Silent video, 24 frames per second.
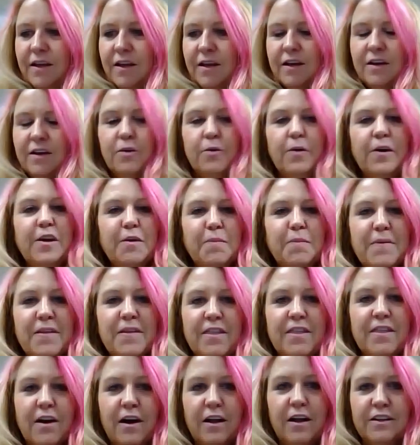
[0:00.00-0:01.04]
Greek
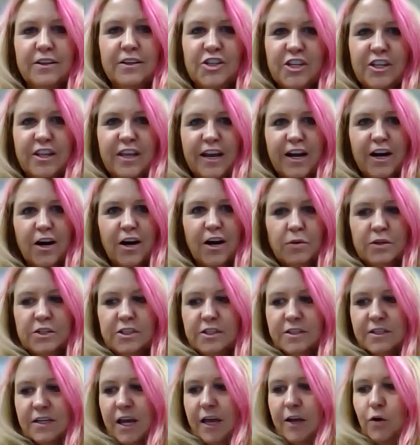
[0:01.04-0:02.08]
mythology there, which is
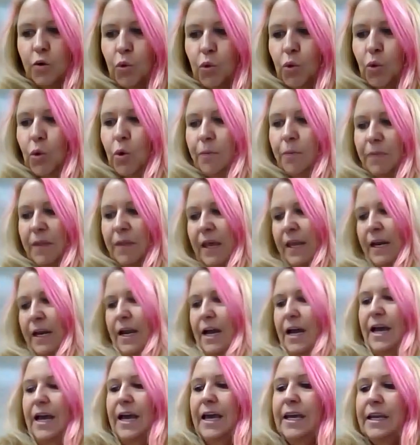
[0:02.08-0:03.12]
kind of cool. And
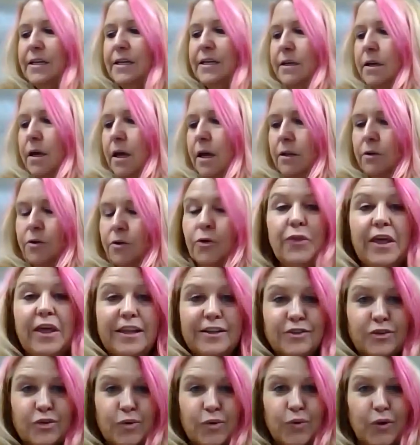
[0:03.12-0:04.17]
I did not learn that
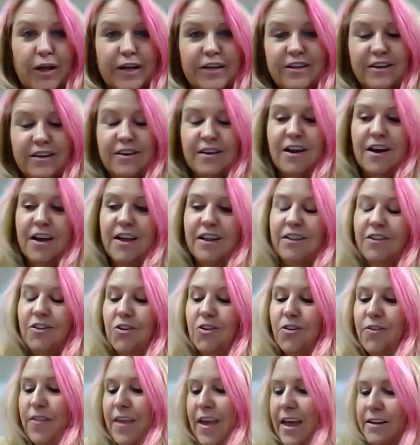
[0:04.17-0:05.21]
in school. I did not
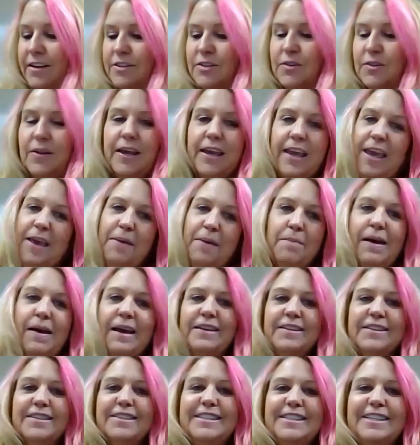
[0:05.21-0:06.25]
learn that until I came
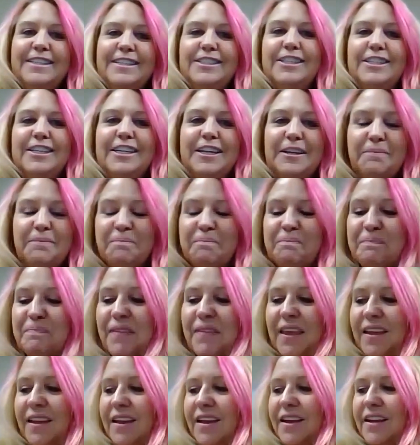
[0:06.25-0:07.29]
back to teaching.
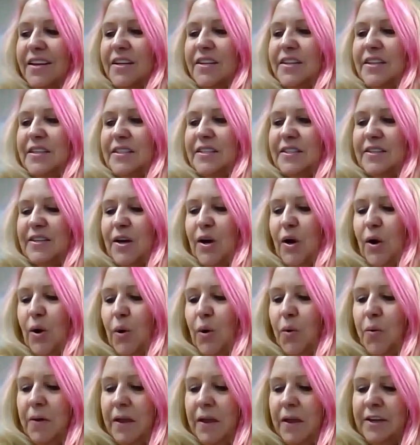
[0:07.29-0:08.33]

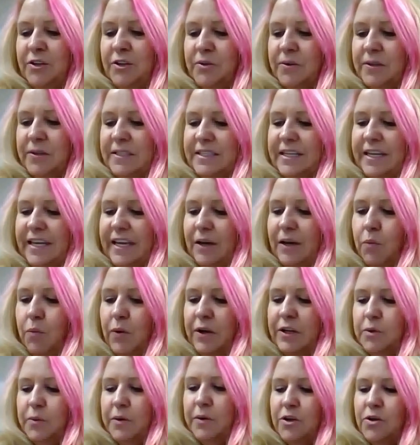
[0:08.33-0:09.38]
So interesting. When
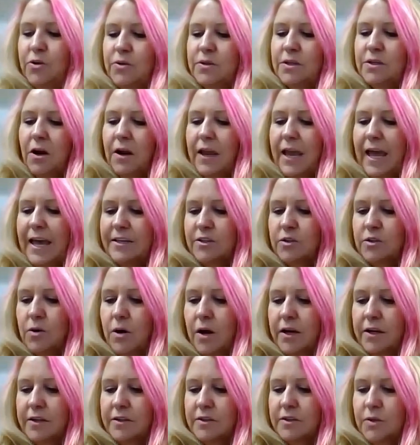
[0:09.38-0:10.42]
do we use our
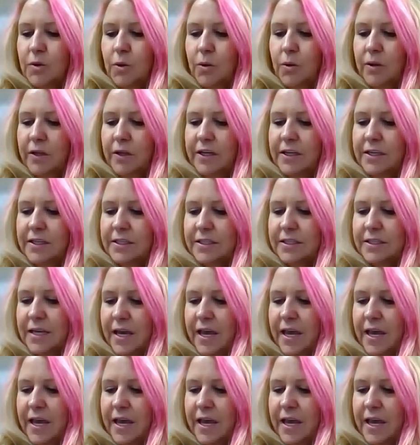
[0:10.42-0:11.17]
gastroc and soleus?